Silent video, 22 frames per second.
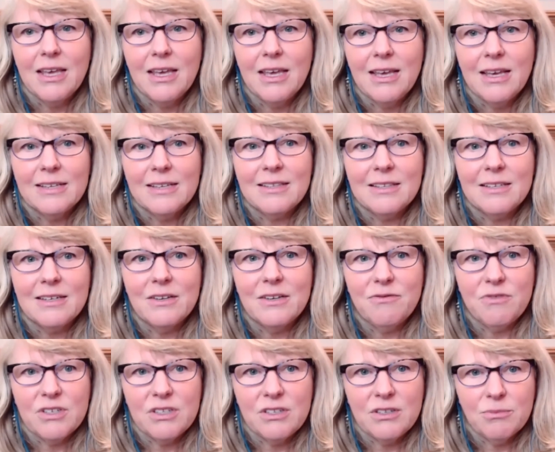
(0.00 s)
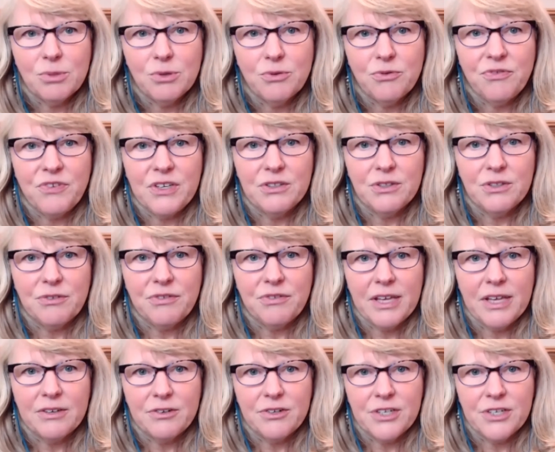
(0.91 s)
It's an invisible field of
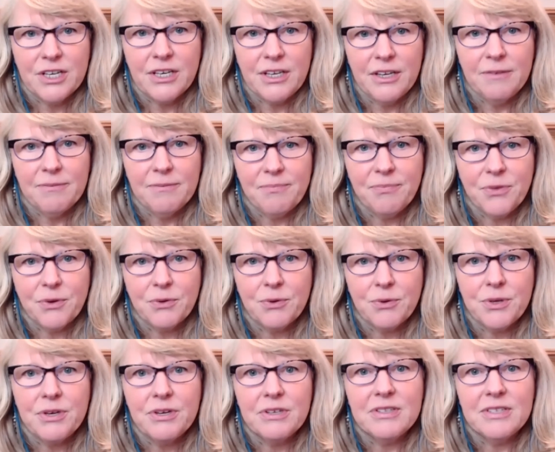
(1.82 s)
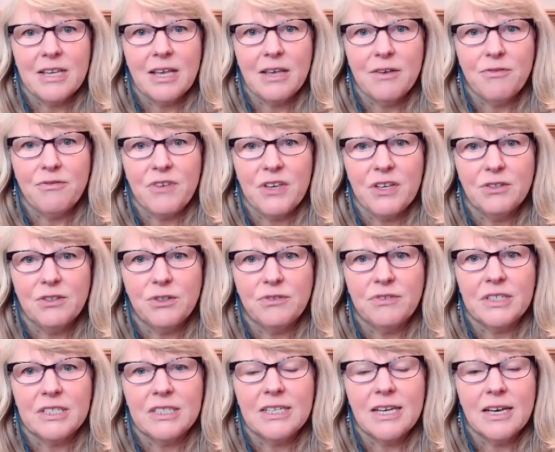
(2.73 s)
energy, or you could say a field of
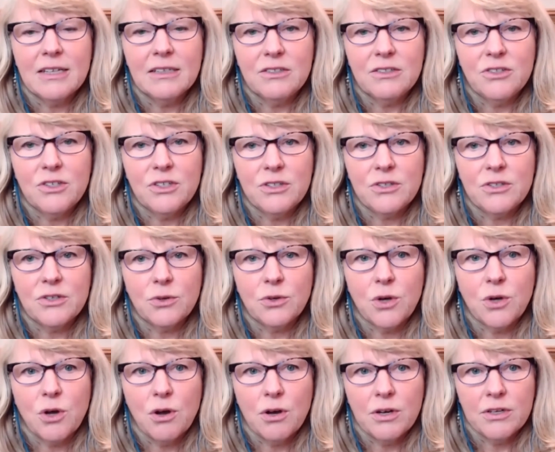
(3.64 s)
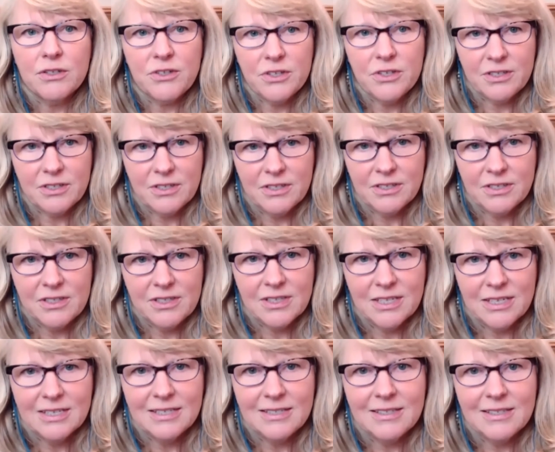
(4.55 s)
intelligence or consciousness
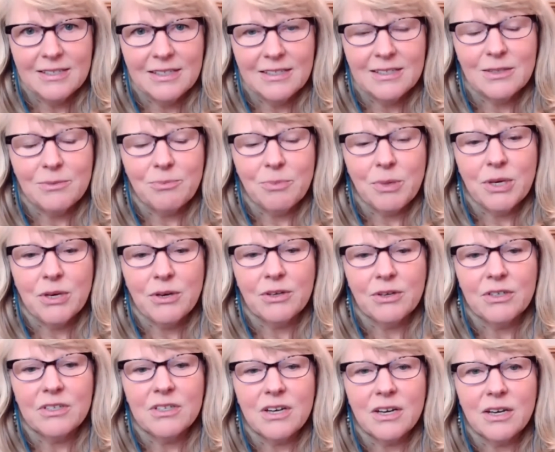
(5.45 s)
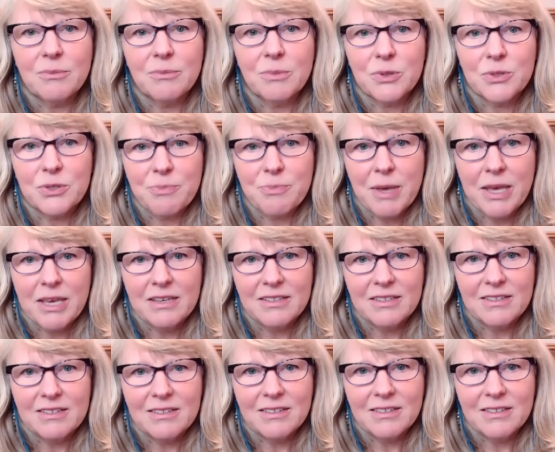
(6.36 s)
that exists beyond time or space.